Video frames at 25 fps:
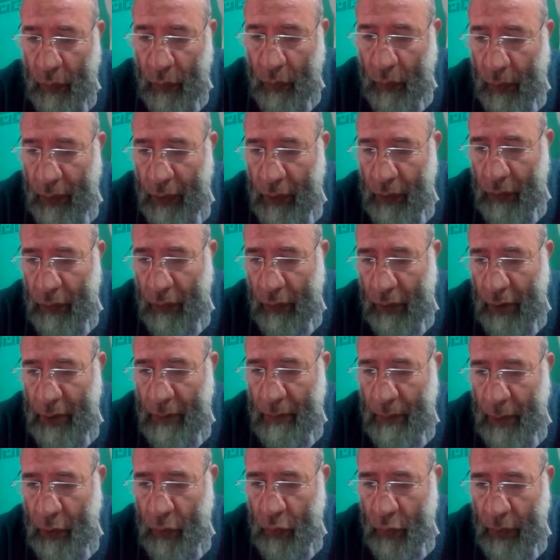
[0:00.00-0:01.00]
when you cross
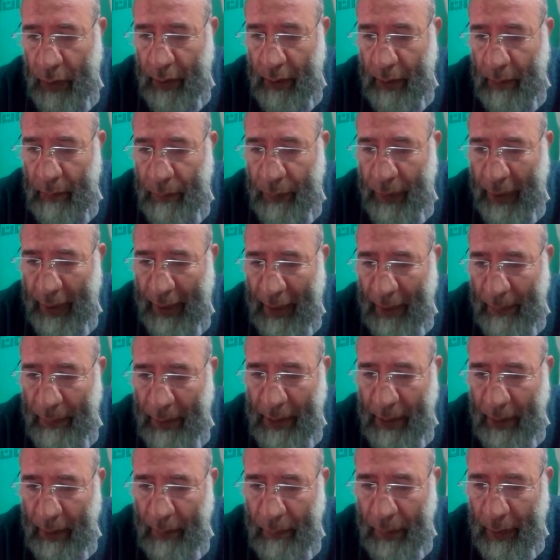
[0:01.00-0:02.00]
between P capital